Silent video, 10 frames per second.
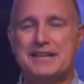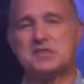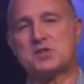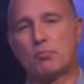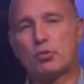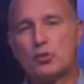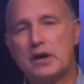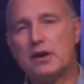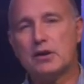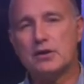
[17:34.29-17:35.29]
is a
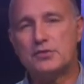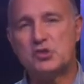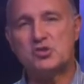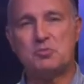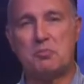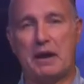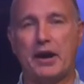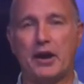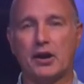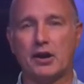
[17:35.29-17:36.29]
prayer of
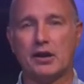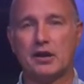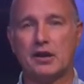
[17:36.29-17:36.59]
despair.